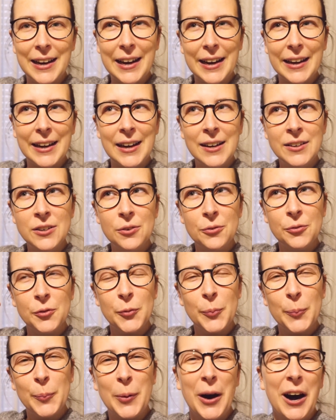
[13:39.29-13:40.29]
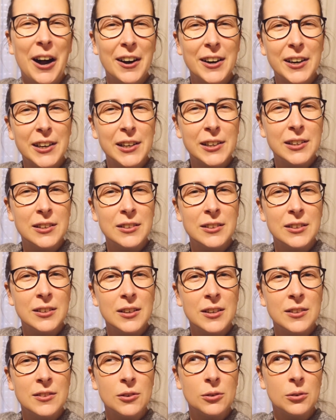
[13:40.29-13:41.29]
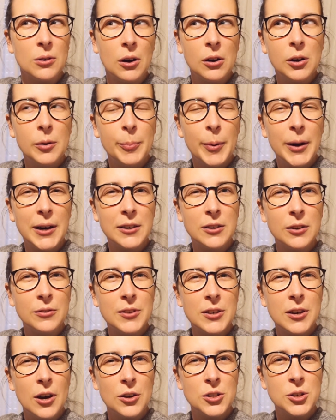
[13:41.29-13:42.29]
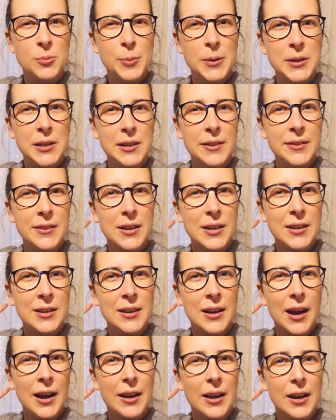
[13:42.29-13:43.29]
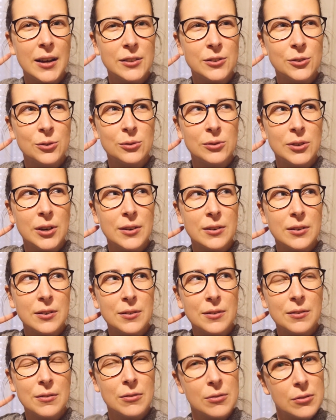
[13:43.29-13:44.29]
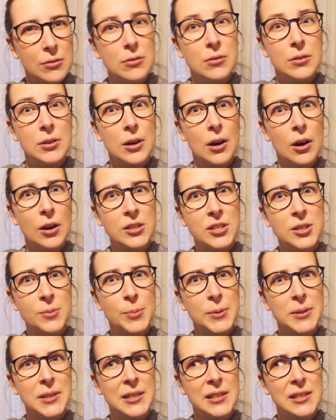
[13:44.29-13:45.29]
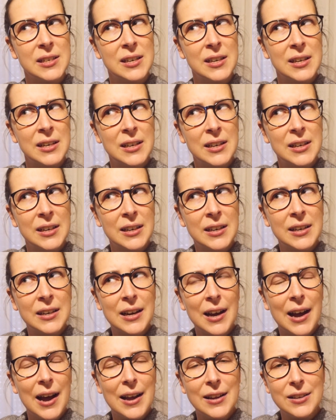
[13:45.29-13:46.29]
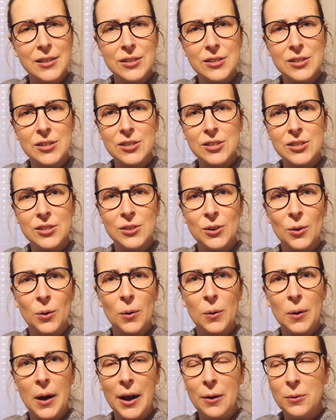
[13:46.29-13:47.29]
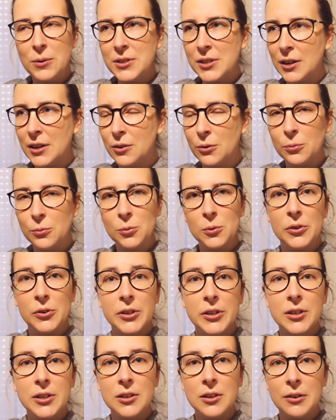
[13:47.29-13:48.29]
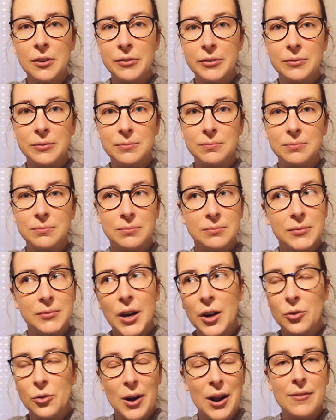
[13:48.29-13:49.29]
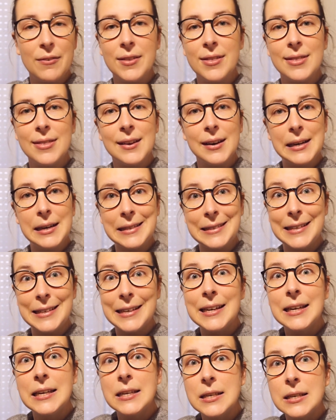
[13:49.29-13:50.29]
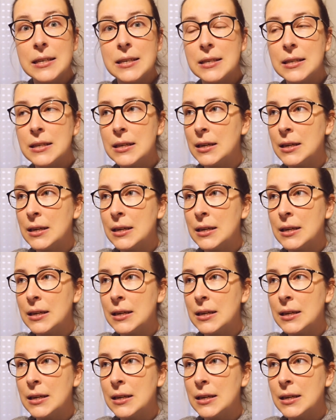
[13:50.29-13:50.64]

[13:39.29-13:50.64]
I kind of parked in the wrong part of the hospital, then I had to run through the hospital, and so I was kind of worried of arriving there late,